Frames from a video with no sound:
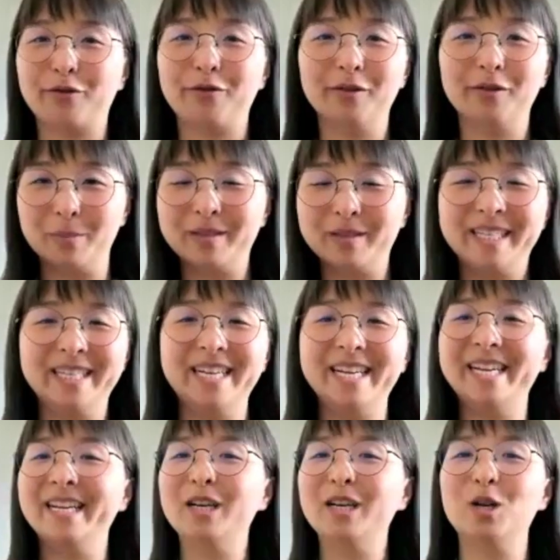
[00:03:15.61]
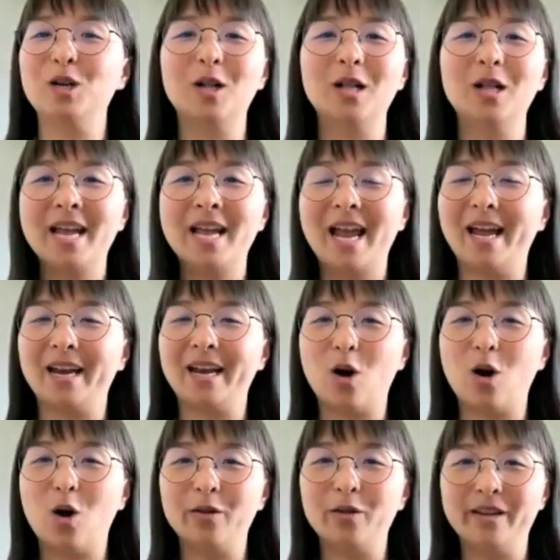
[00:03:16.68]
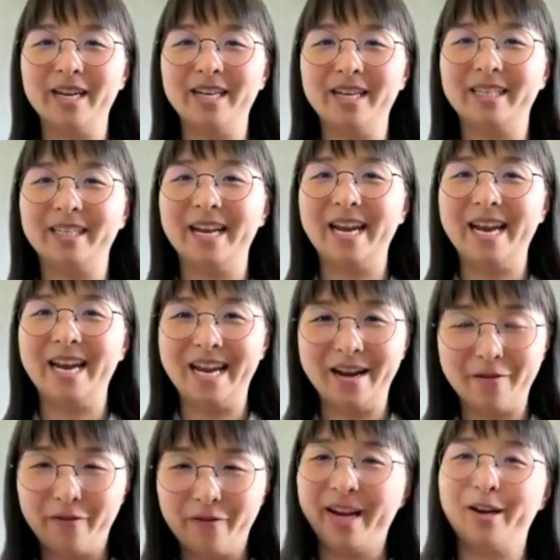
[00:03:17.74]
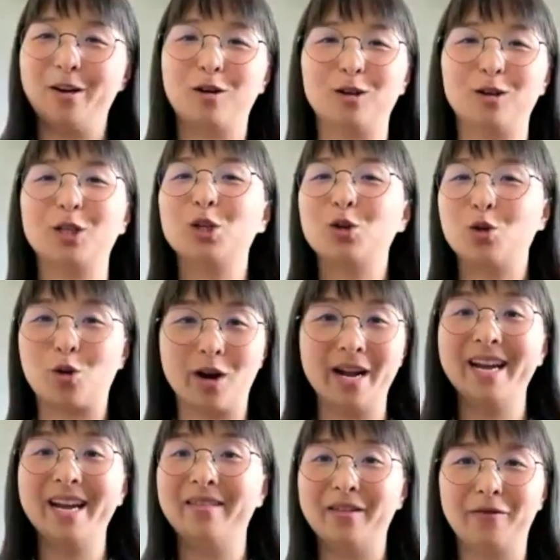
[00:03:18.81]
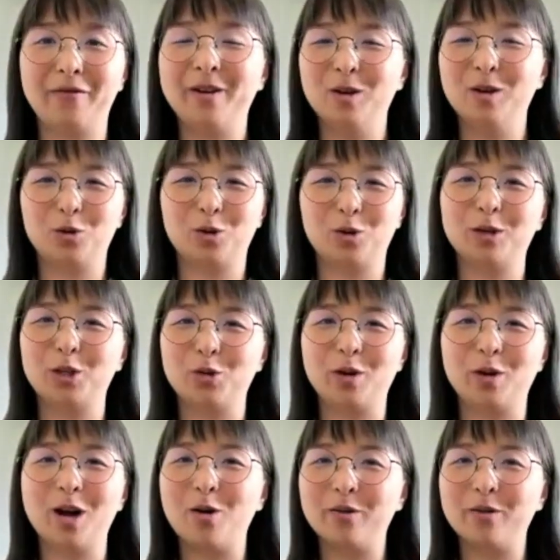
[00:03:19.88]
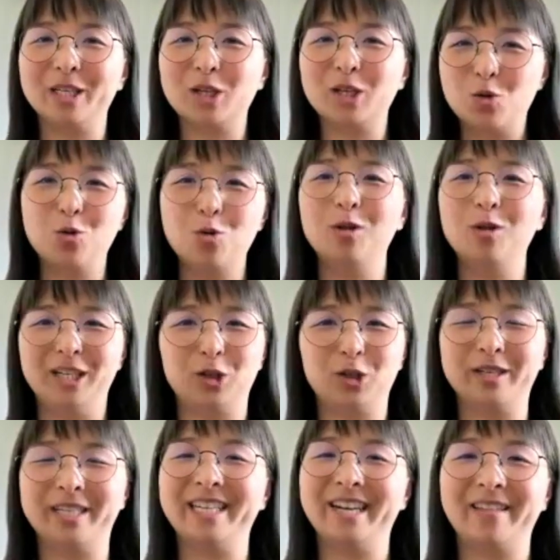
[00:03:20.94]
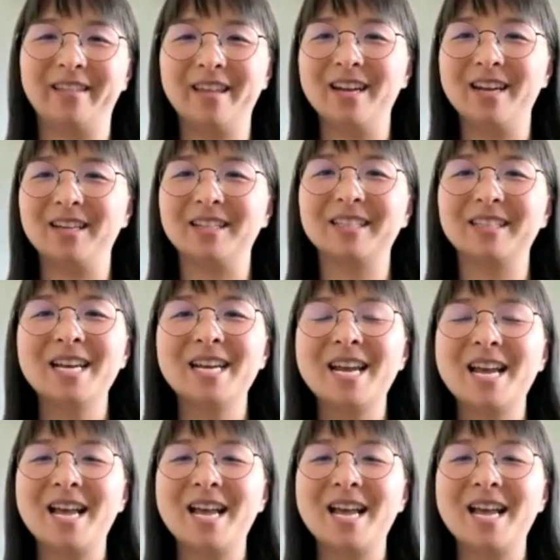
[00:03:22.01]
Philip Steele and all these innovators who are in the field who are doing all these cool, interesting things.